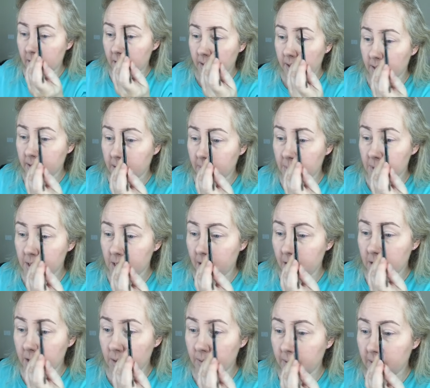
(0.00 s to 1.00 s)
because I'm
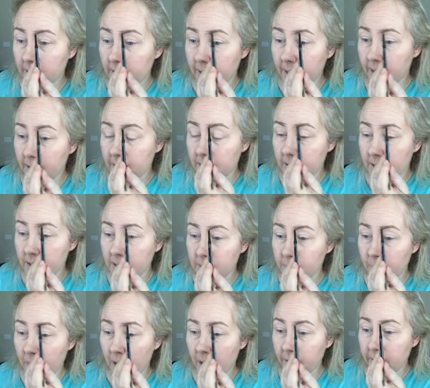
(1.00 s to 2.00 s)
starting to really get into this
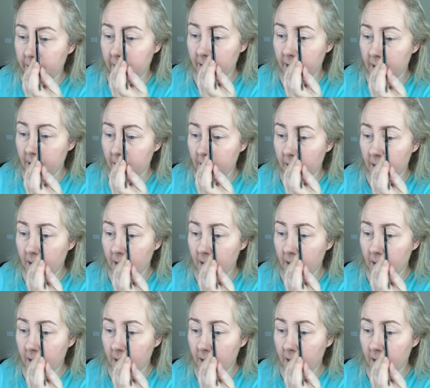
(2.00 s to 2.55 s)
brow thing.